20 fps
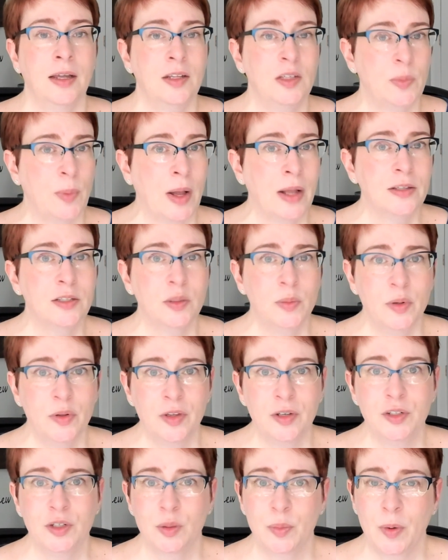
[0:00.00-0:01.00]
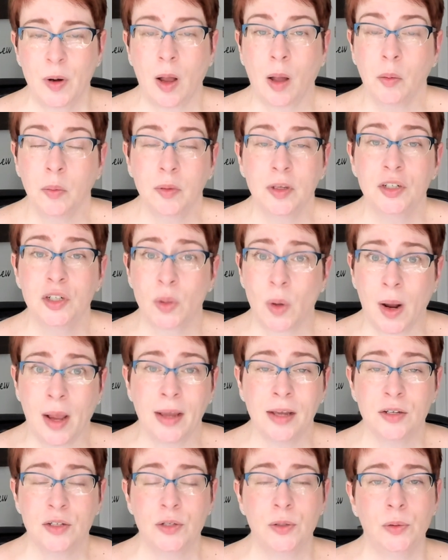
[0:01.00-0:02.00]
it's possible that you're probably
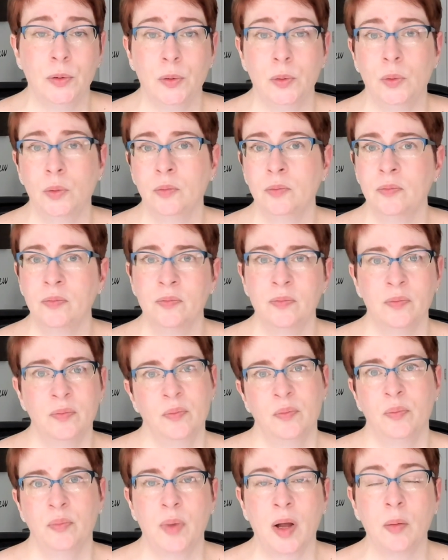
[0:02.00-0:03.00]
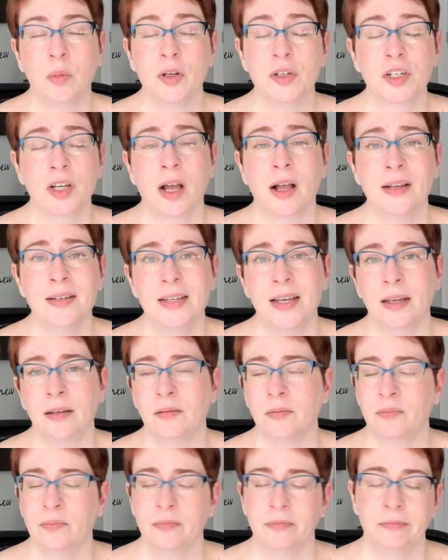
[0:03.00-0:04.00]
trying to publish
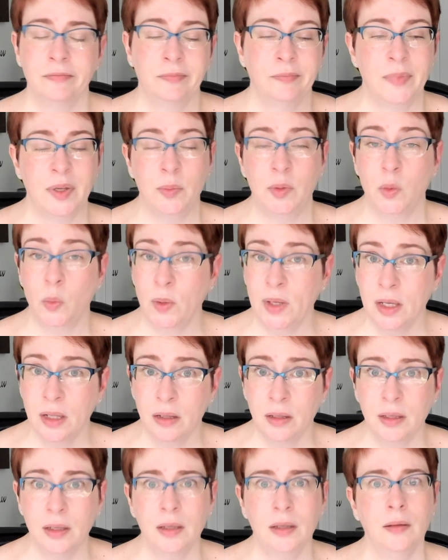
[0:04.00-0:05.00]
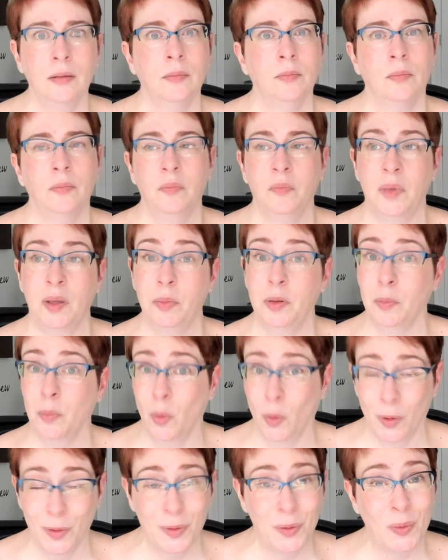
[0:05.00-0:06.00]
content, maybe weekly,
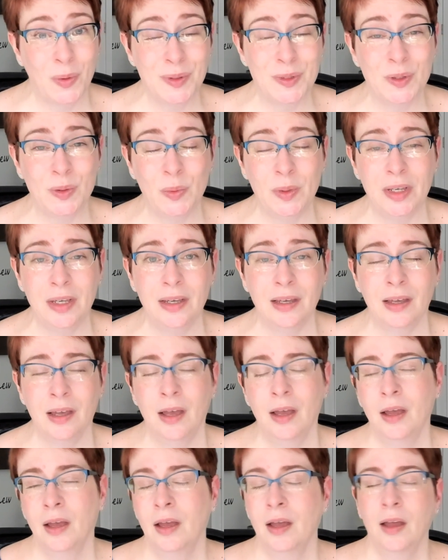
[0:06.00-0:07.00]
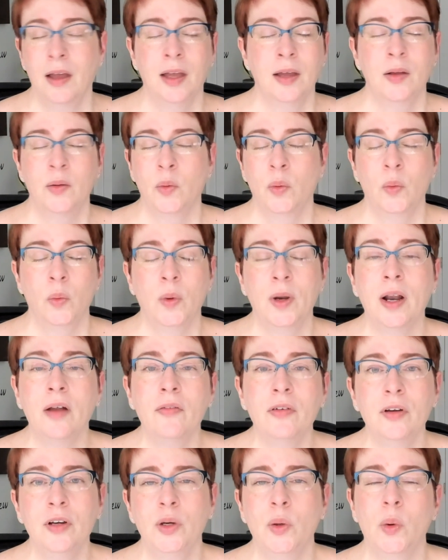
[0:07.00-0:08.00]
maybe more than once a week.
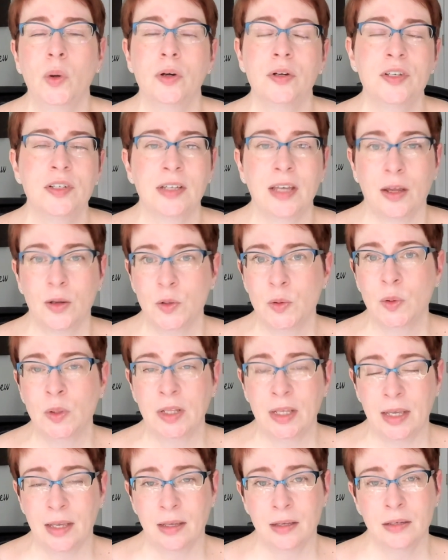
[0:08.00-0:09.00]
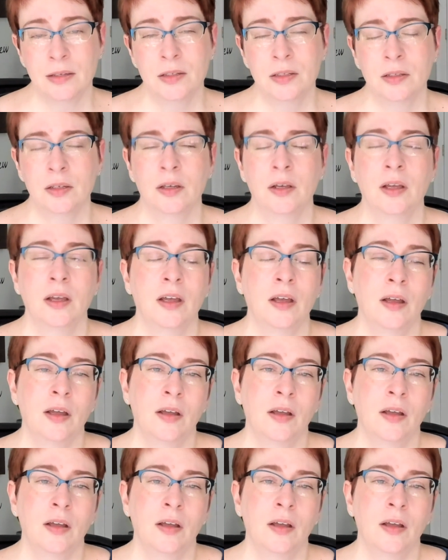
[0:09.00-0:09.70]
Whatever your schedule is,